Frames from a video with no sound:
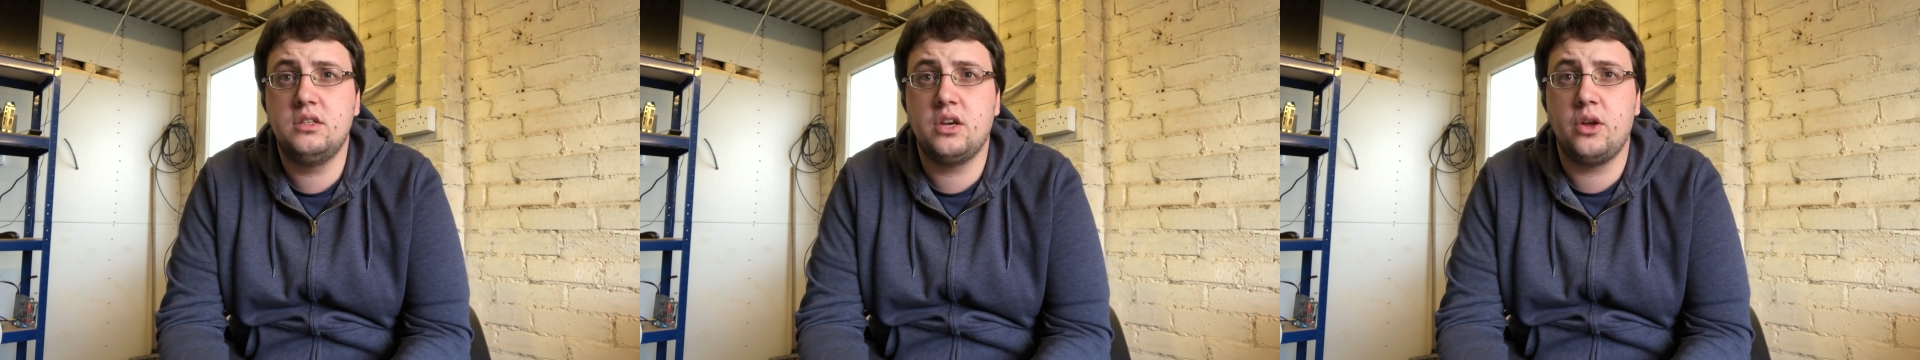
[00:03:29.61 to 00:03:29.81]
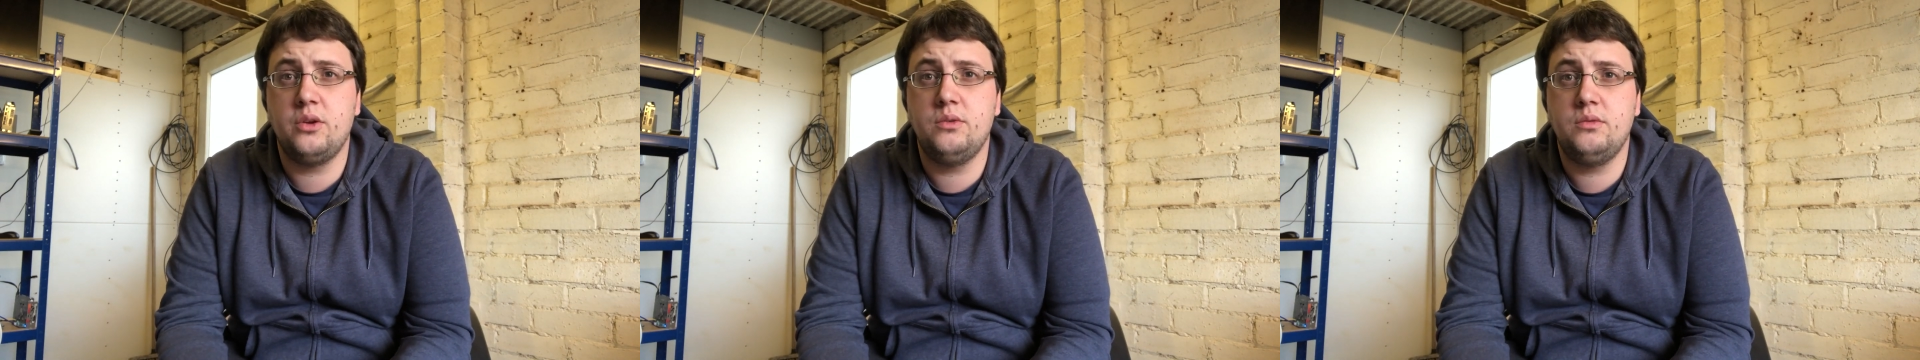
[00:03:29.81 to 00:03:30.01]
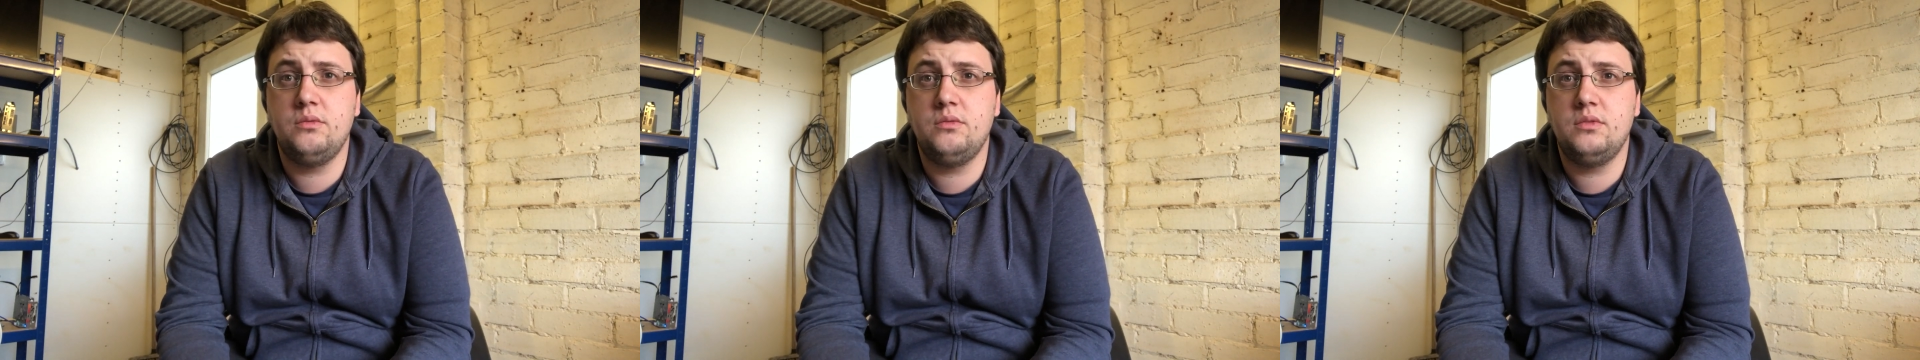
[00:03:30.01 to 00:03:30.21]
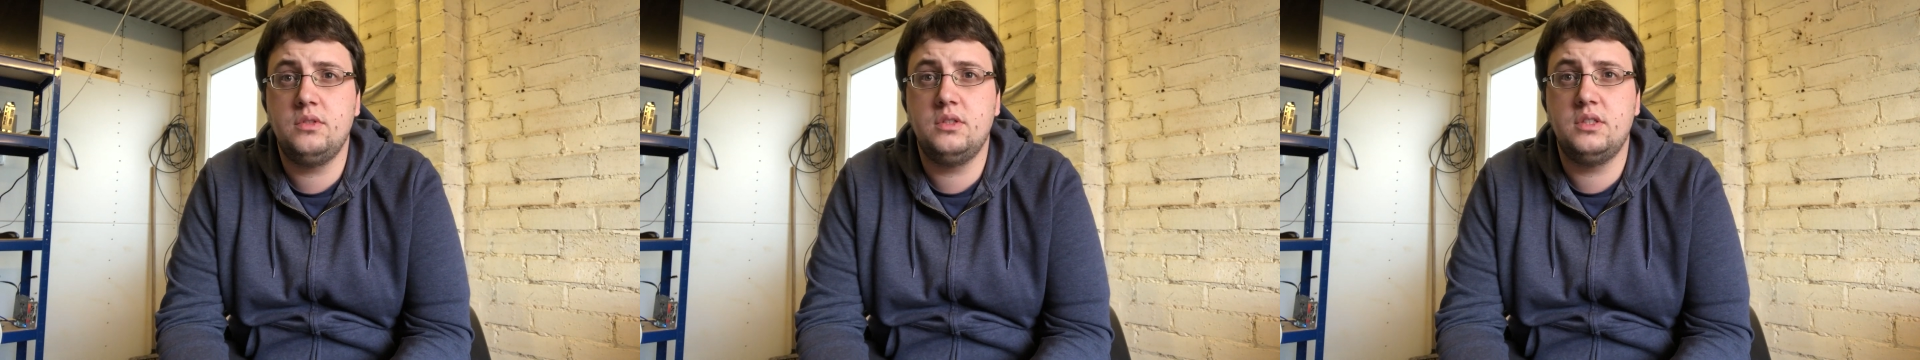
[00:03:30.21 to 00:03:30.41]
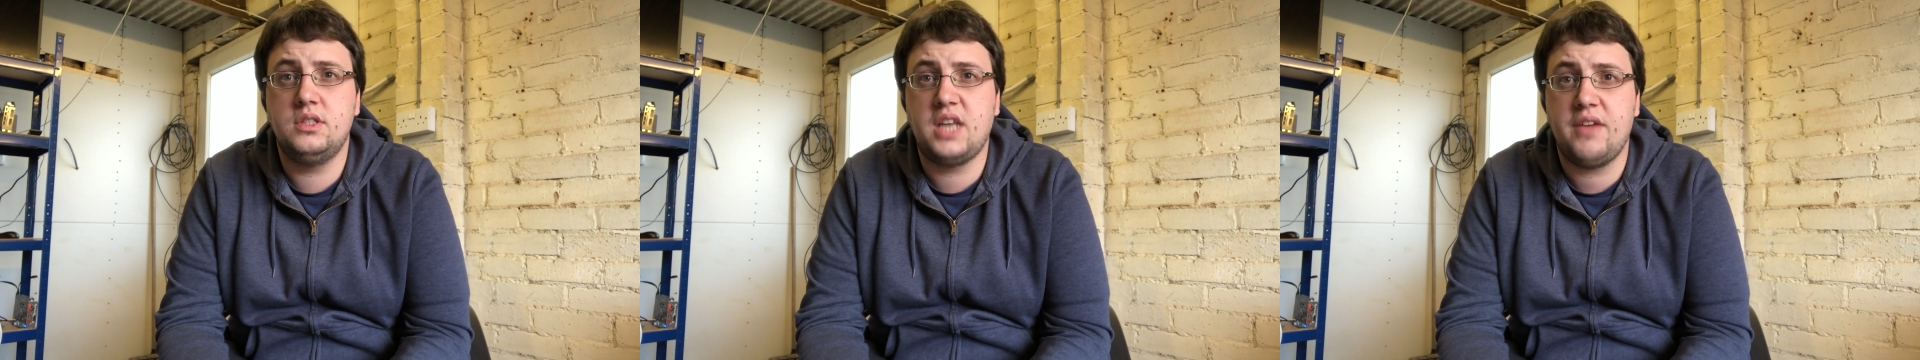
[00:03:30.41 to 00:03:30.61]
no
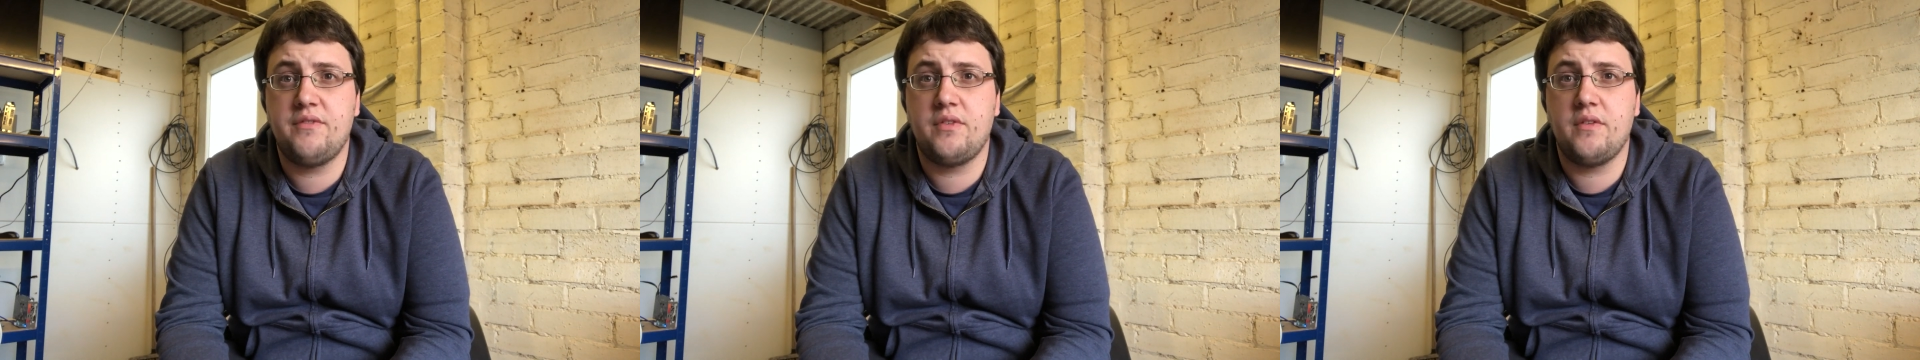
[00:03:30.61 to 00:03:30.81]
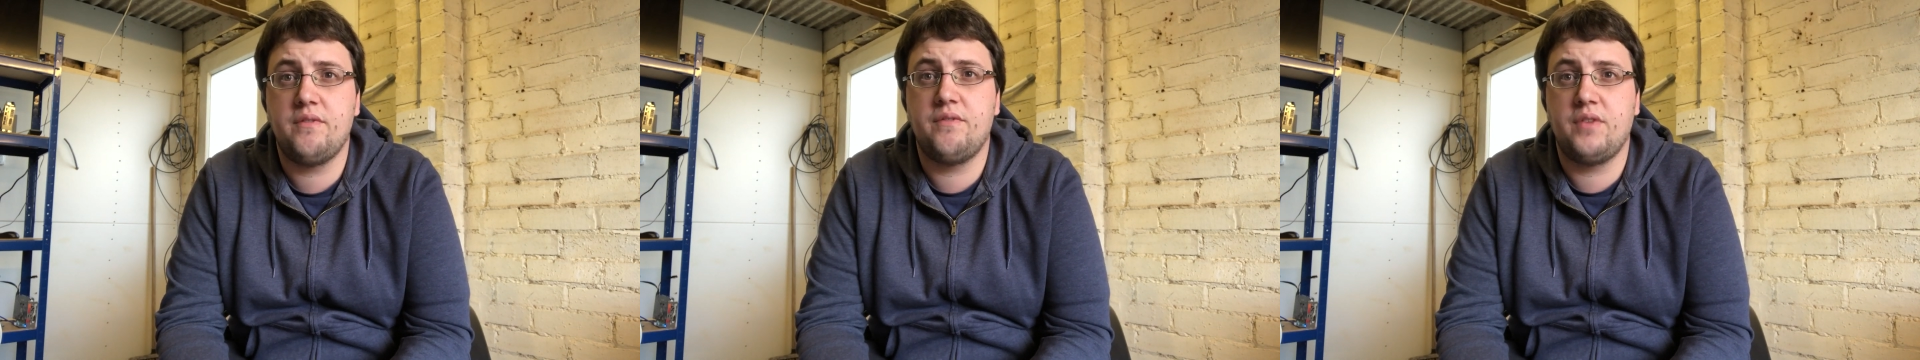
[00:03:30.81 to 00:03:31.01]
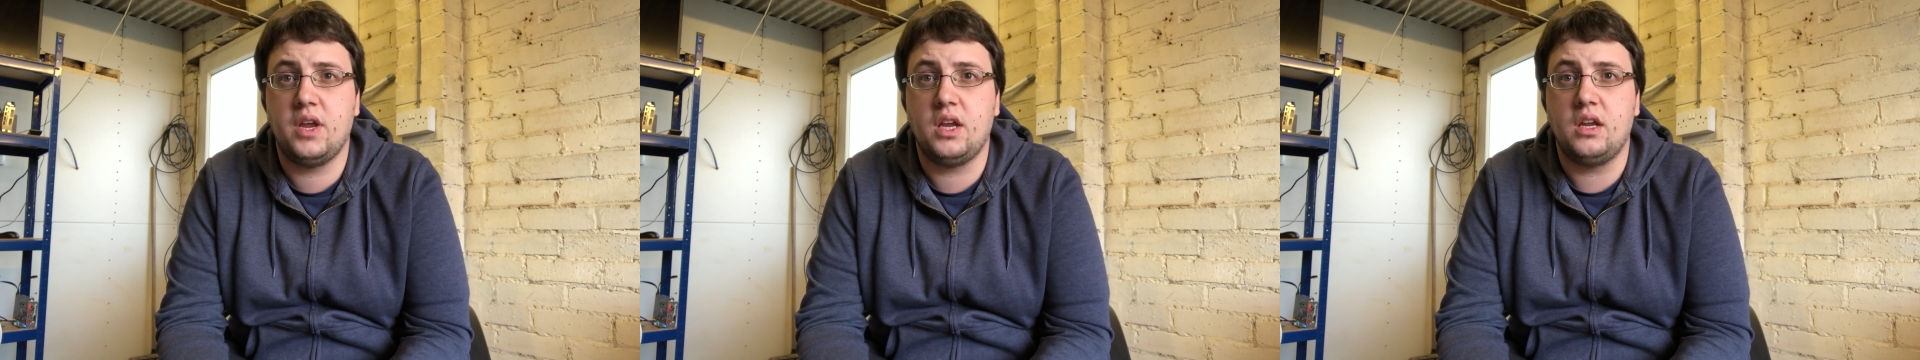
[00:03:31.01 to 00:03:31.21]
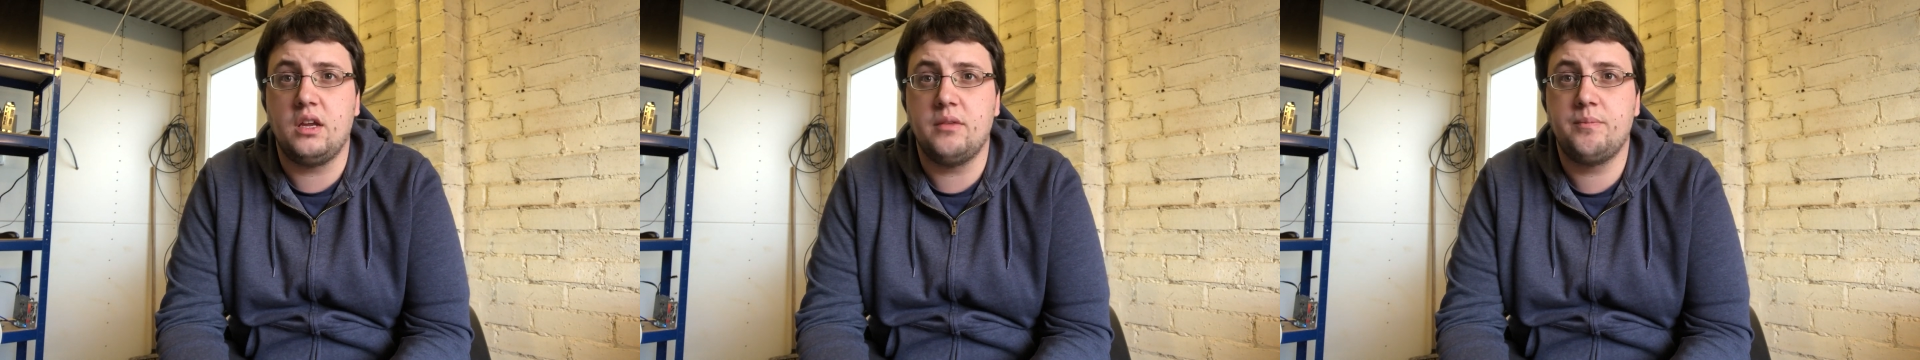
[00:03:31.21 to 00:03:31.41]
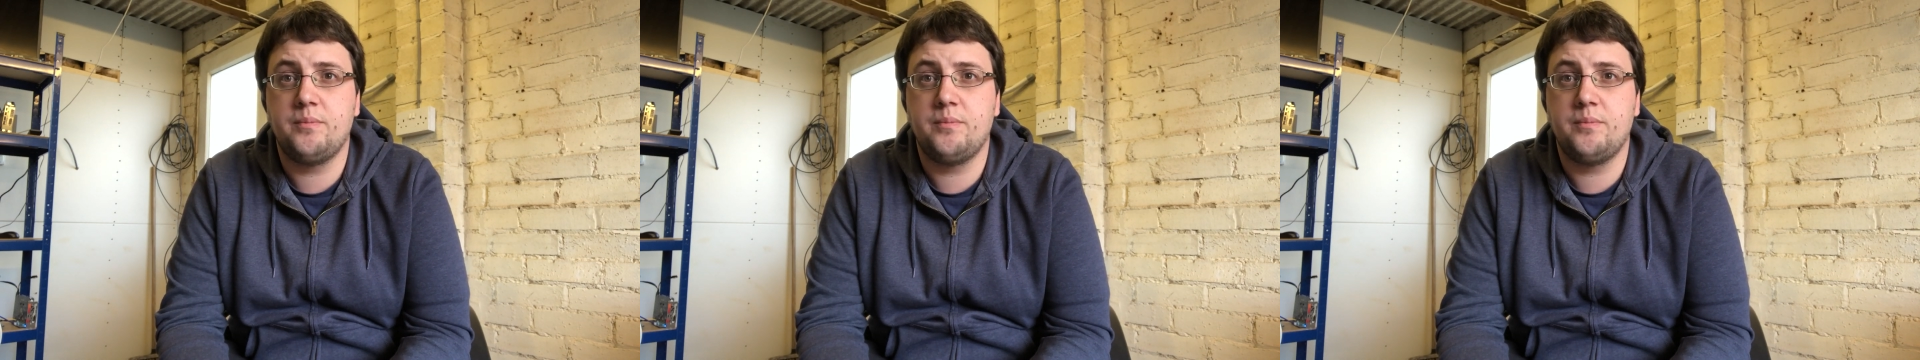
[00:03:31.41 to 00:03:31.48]
dev fee.